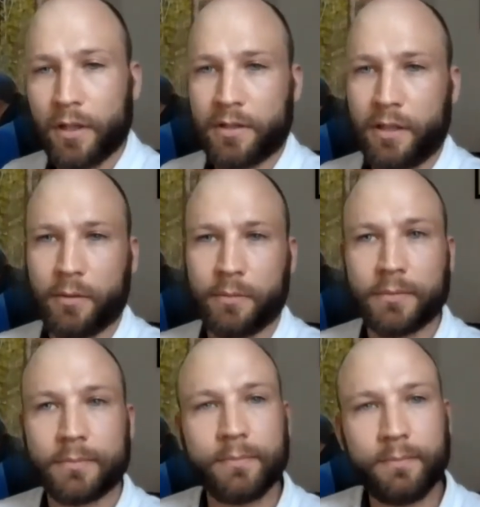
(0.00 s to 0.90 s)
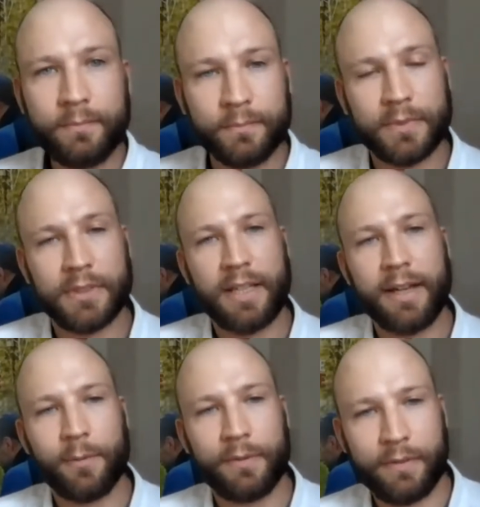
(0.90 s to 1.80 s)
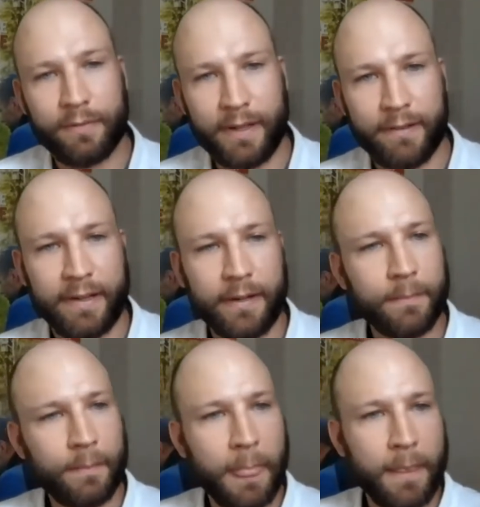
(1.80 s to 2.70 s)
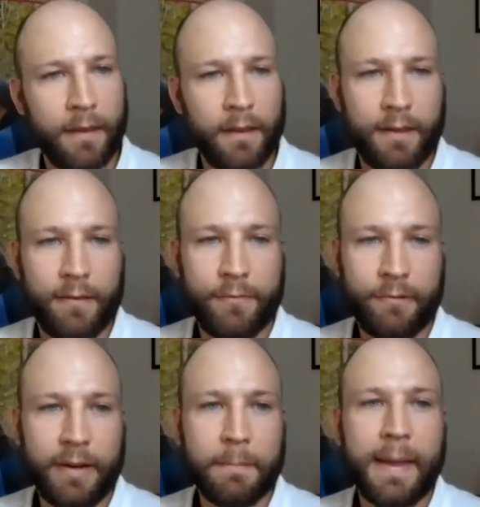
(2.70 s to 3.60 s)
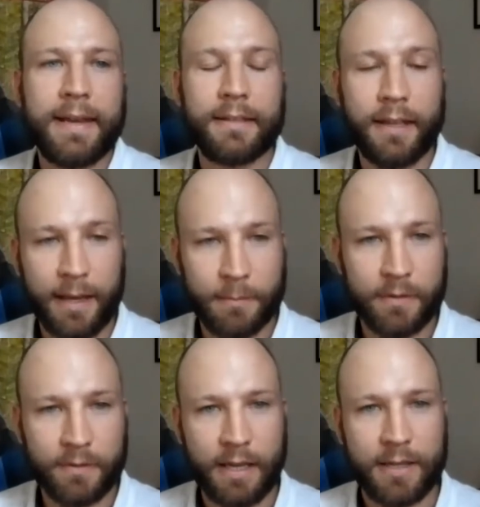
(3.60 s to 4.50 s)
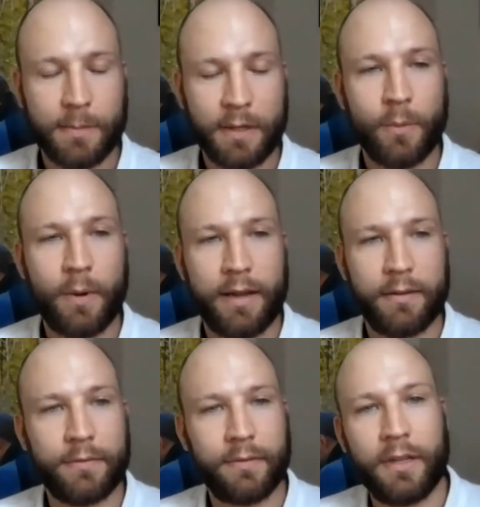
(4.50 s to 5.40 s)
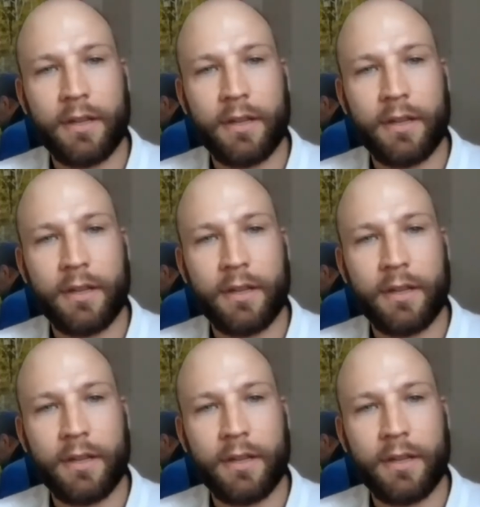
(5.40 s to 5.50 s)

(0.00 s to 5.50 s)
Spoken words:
So, starting with the theory, there are three main types of seismic wave.